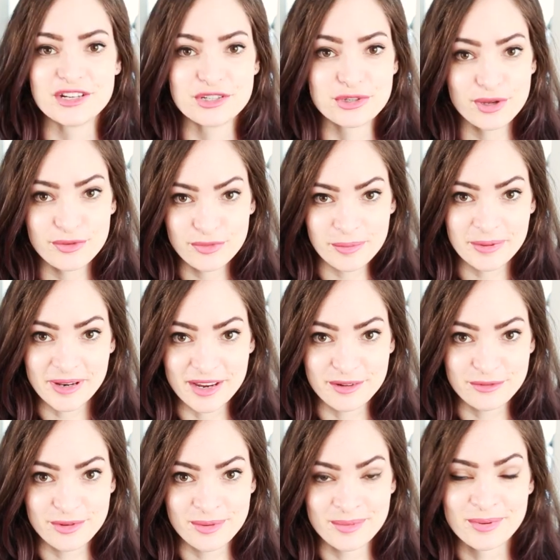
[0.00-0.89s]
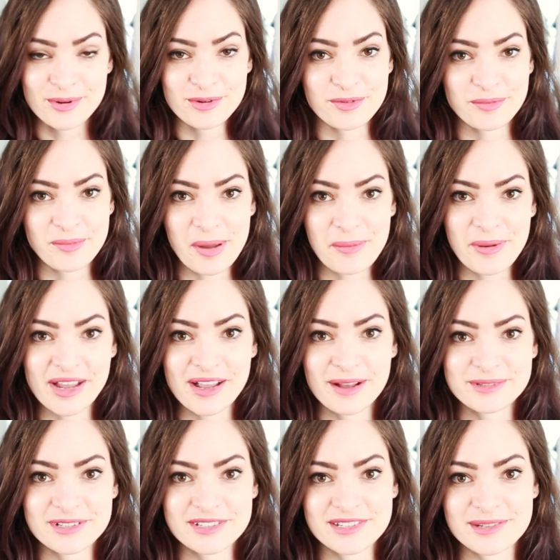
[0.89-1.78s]
I do have a plan for improving my
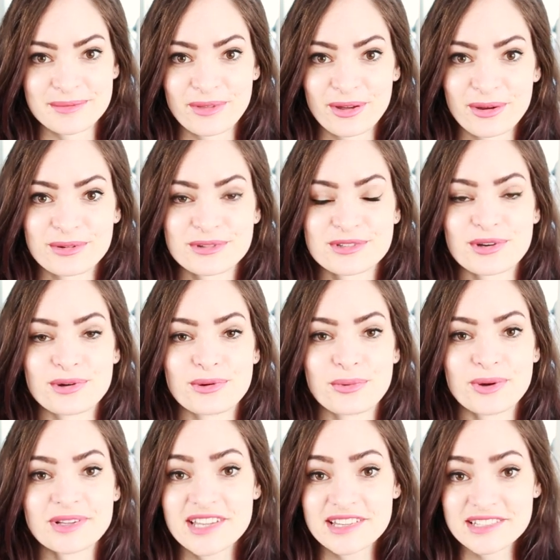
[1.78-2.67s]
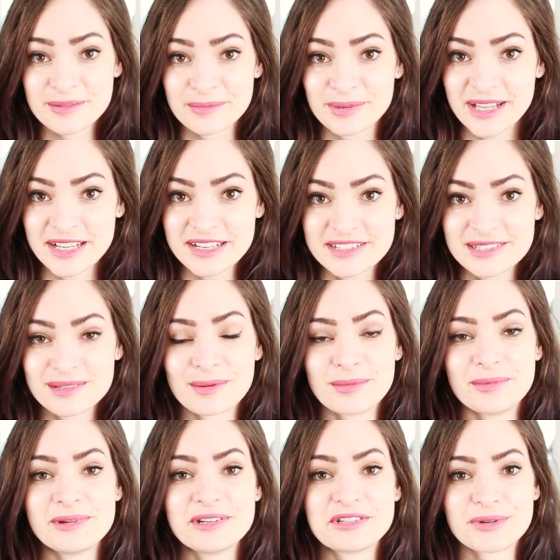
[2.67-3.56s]
backup system though, so once that's in place, I'm
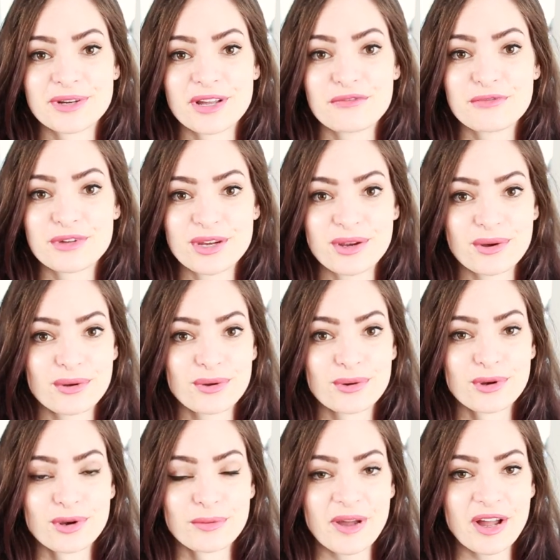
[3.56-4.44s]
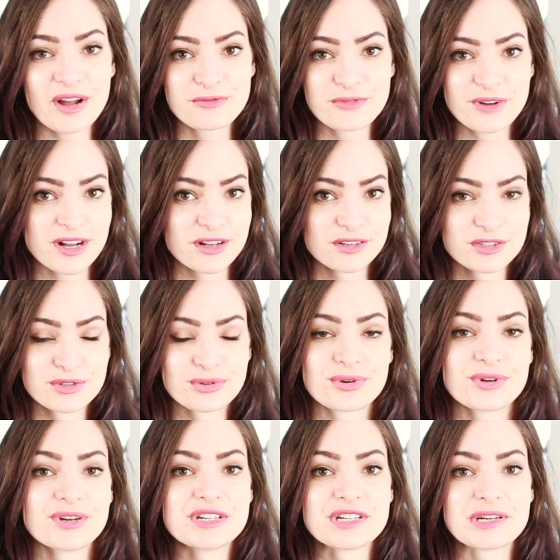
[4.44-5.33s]
going to be doing a video all about file
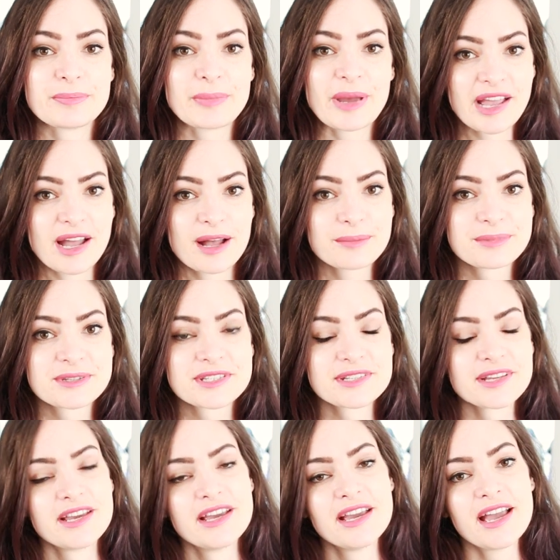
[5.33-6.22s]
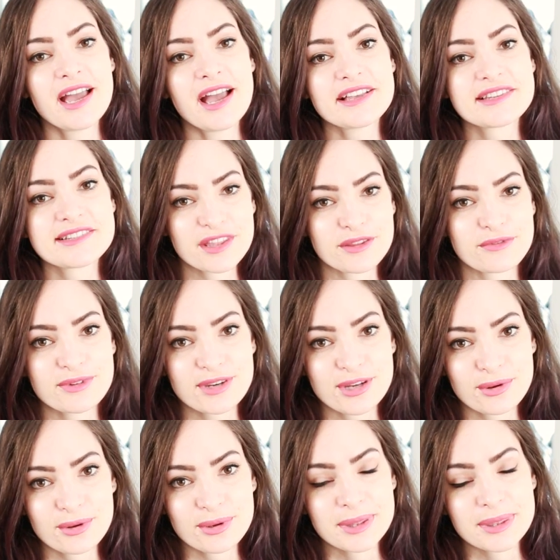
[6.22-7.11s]
storage and backups as another
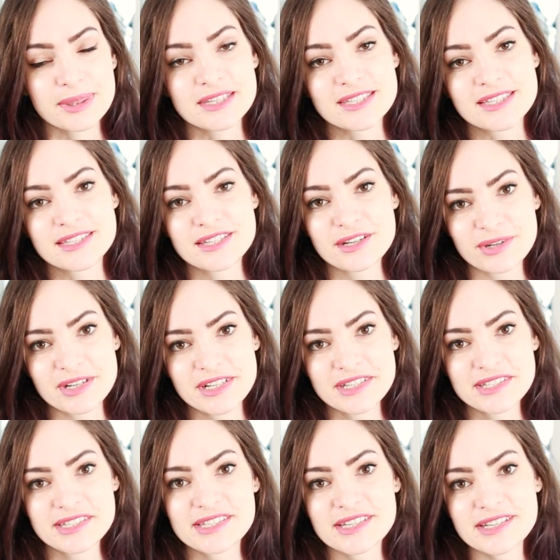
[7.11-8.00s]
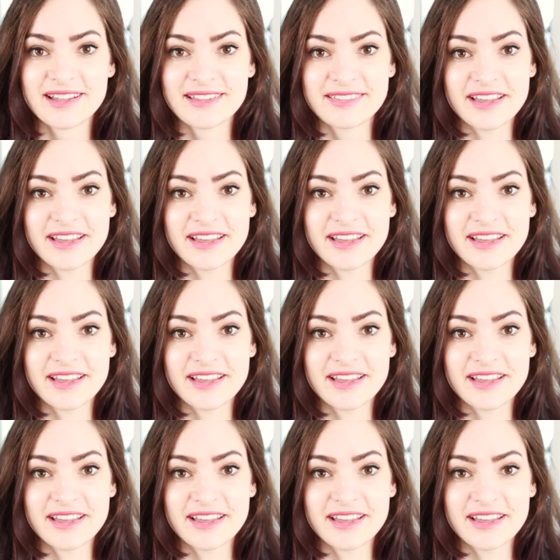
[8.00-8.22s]
video in this series.